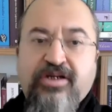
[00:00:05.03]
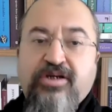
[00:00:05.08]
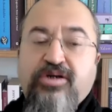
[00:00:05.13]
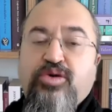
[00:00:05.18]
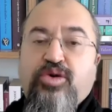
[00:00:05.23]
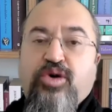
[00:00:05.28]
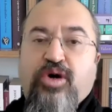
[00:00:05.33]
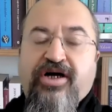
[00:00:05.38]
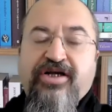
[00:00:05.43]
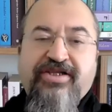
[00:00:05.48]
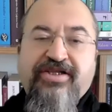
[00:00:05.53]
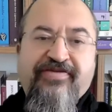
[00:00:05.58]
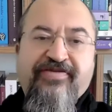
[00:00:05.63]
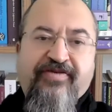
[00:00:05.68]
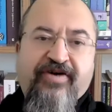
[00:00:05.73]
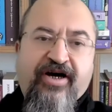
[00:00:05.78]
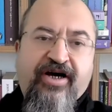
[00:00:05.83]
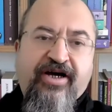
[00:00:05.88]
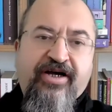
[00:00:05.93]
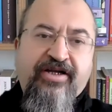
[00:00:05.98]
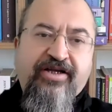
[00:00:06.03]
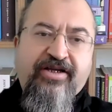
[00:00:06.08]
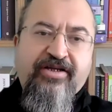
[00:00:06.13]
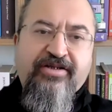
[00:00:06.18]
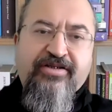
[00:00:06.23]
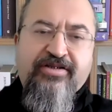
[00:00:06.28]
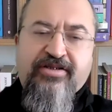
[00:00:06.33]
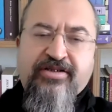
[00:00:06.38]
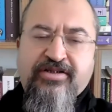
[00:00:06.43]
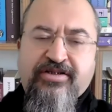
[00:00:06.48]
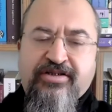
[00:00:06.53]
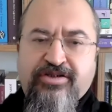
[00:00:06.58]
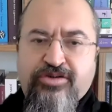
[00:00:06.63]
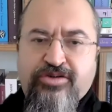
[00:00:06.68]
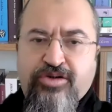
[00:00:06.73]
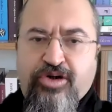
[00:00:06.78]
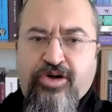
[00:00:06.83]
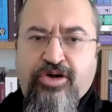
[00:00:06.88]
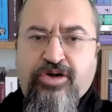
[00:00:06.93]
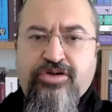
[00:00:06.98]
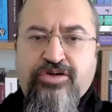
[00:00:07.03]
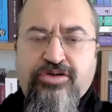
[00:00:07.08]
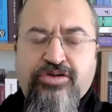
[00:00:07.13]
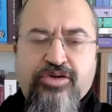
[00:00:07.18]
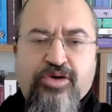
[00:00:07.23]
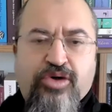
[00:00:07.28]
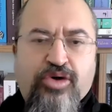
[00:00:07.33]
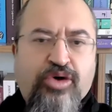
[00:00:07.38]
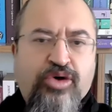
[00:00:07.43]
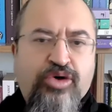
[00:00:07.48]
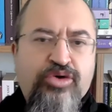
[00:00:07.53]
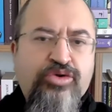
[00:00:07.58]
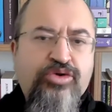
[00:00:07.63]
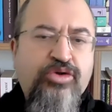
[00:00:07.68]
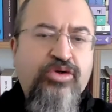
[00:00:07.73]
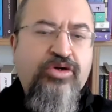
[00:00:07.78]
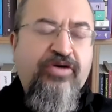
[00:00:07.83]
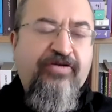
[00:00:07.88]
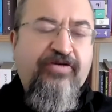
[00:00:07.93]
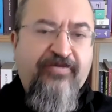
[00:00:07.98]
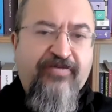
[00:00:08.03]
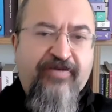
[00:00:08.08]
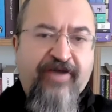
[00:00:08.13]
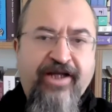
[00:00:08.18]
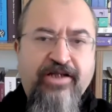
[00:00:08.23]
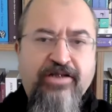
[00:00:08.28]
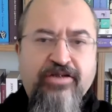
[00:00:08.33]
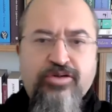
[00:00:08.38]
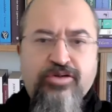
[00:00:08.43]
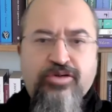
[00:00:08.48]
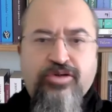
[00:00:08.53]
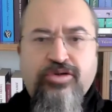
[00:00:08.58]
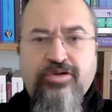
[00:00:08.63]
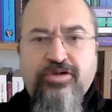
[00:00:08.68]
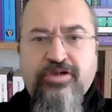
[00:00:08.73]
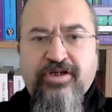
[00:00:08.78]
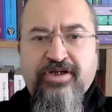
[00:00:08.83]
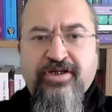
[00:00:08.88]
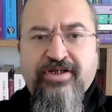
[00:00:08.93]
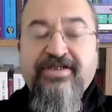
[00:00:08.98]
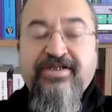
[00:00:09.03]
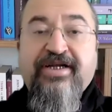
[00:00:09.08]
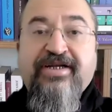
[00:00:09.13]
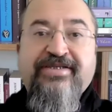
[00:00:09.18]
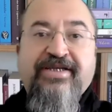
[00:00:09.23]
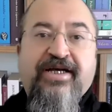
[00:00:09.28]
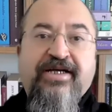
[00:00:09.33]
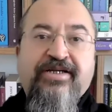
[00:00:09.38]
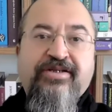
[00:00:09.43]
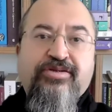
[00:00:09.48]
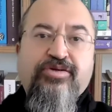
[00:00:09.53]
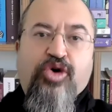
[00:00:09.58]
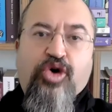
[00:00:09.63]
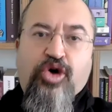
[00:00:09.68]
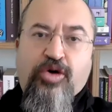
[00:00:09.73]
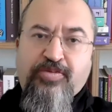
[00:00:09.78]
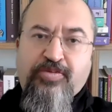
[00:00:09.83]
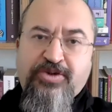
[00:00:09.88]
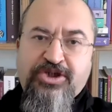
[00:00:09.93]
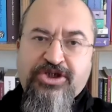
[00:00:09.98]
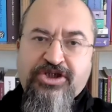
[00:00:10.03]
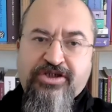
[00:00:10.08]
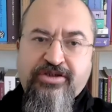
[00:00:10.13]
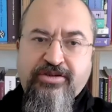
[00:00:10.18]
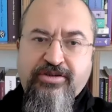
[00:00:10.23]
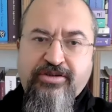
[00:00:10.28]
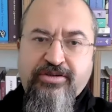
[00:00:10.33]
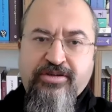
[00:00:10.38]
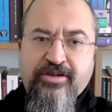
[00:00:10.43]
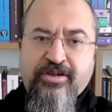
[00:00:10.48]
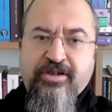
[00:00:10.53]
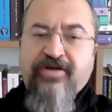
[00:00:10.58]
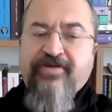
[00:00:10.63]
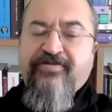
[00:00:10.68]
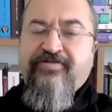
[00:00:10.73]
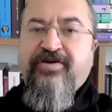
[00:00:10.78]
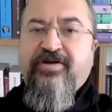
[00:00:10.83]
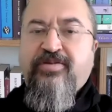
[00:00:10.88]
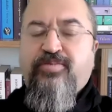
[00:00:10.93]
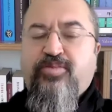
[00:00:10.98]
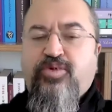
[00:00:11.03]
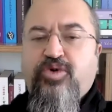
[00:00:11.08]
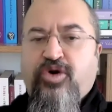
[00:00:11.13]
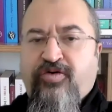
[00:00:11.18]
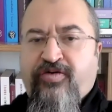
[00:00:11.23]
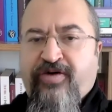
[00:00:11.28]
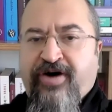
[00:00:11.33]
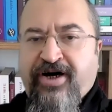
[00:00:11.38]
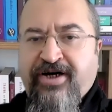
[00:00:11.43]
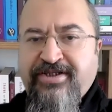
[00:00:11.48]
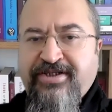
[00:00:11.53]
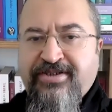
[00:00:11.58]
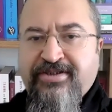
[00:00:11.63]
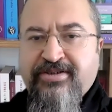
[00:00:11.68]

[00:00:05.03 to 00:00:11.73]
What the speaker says: quantify the return or value that an option will provide,